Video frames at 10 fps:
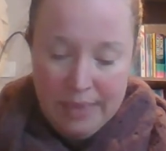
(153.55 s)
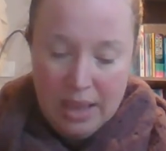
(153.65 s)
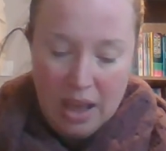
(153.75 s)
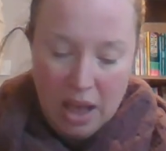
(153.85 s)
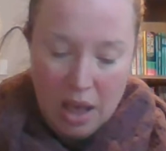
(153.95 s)

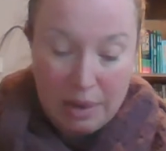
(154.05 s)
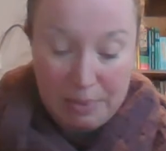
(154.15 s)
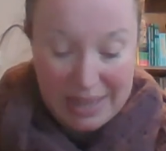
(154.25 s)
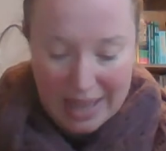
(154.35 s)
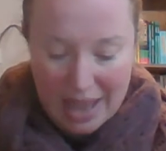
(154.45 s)
and
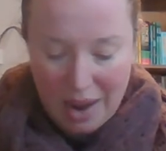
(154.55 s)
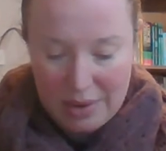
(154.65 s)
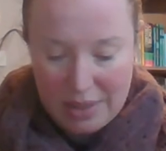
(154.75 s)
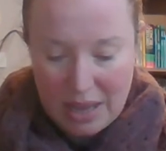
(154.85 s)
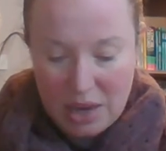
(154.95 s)
I'm going to
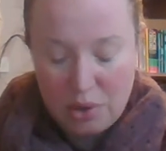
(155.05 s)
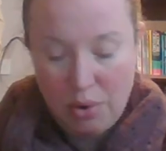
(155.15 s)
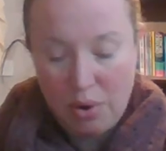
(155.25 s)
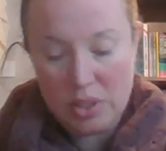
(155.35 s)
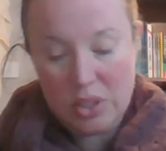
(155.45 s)
carry that
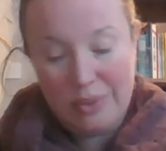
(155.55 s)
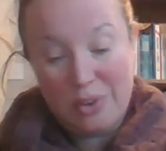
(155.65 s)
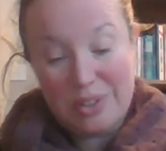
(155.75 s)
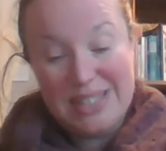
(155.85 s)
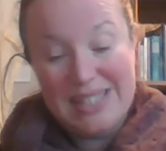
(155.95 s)
across. So I've
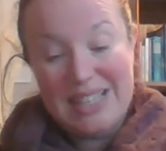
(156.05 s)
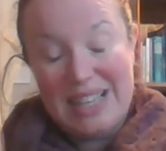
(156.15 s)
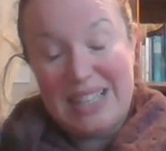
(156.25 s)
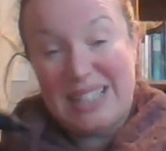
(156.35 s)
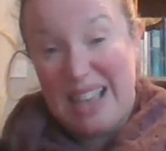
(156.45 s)
got
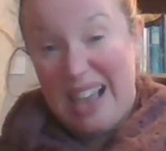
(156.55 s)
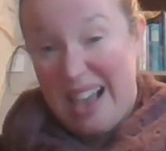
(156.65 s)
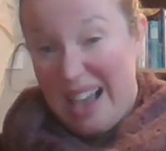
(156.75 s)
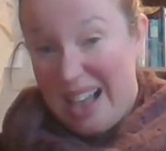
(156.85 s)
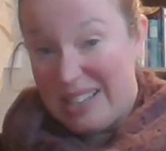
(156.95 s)
6
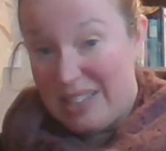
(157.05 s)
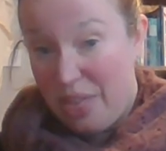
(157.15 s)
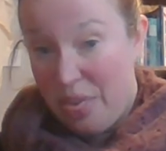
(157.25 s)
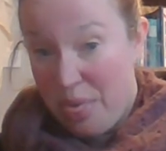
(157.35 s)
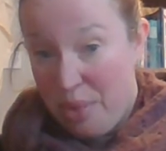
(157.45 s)
add
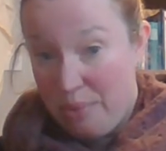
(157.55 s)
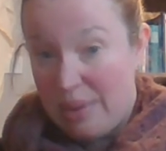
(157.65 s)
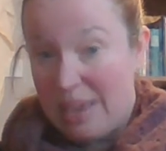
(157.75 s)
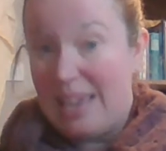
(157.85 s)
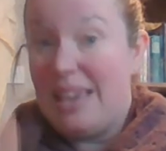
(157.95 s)

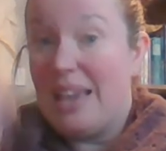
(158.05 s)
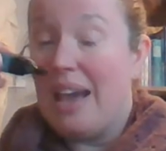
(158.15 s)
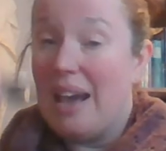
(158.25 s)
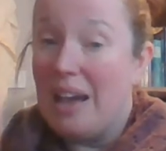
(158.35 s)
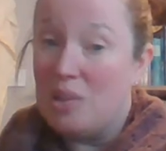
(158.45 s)
3
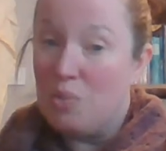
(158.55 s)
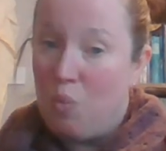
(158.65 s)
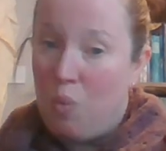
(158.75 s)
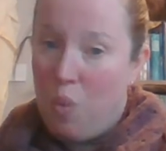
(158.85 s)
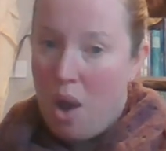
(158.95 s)
add
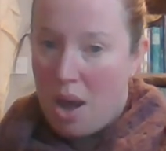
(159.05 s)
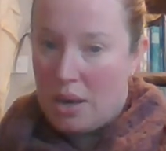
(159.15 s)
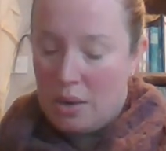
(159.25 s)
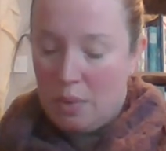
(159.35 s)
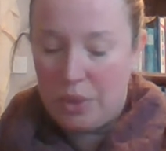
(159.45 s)

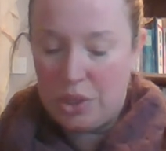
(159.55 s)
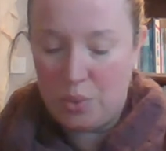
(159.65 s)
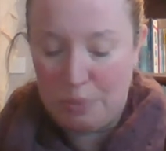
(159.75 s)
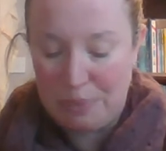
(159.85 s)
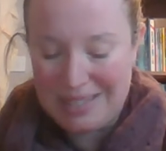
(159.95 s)
1,
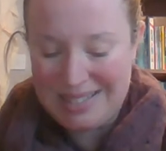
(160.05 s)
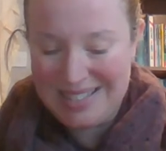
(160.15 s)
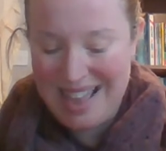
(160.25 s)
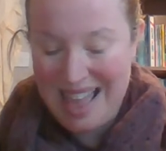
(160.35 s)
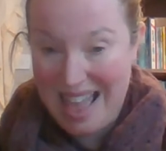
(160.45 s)
which would be
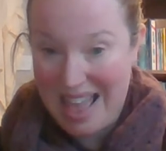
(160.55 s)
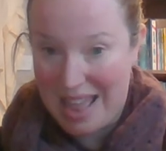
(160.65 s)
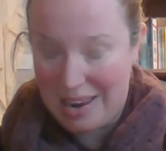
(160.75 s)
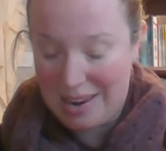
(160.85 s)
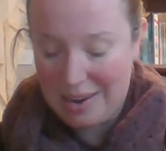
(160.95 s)

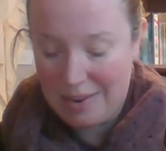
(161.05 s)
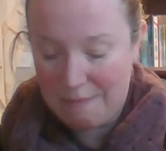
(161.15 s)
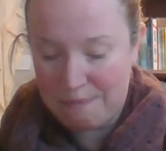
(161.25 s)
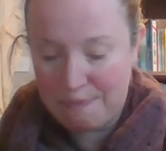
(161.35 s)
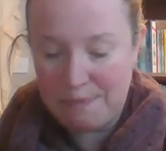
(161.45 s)
10.
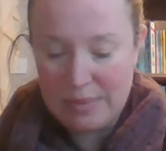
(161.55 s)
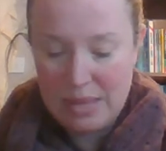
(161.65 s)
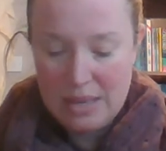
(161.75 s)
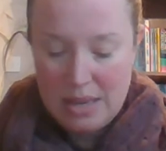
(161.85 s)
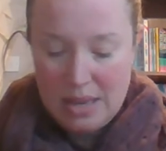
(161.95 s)

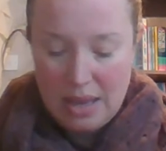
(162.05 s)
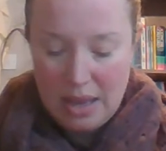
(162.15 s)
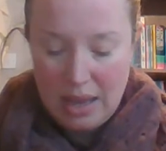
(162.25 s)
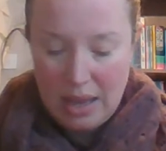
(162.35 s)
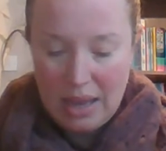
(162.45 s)

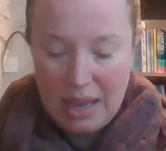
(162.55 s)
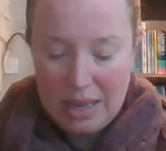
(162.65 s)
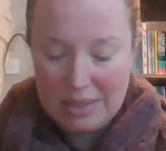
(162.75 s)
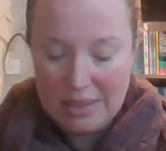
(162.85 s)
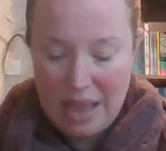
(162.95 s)

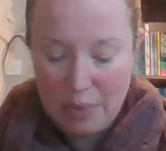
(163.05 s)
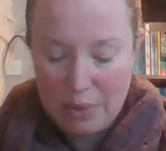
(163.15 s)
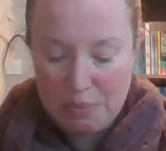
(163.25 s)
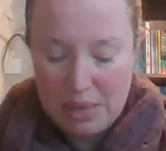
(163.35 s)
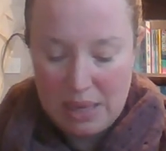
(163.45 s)
And that
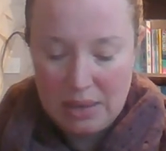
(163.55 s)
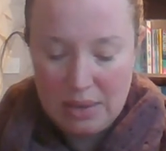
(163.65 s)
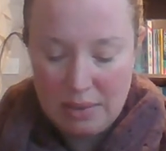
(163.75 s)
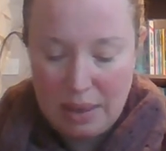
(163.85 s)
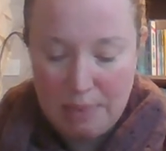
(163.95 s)
would
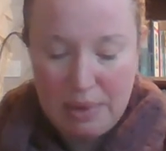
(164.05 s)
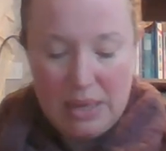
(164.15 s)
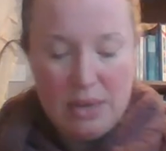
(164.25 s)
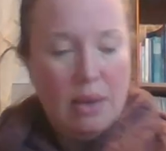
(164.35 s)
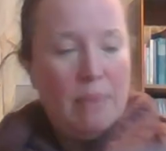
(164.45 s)
mean that my
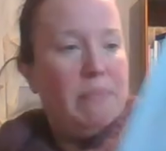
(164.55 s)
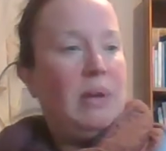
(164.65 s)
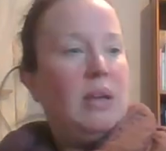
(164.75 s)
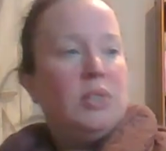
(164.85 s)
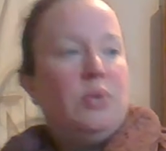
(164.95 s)

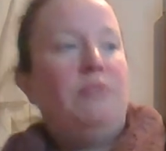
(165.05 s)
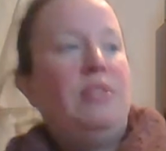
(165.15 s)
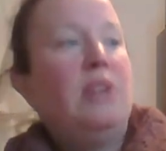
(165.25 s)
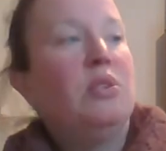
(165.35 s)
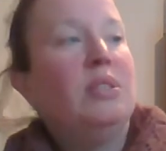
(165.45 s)
number, so I've
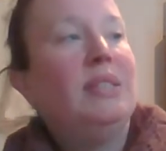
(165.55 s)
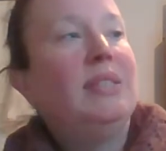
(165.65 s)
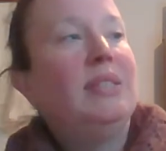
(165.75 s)
then got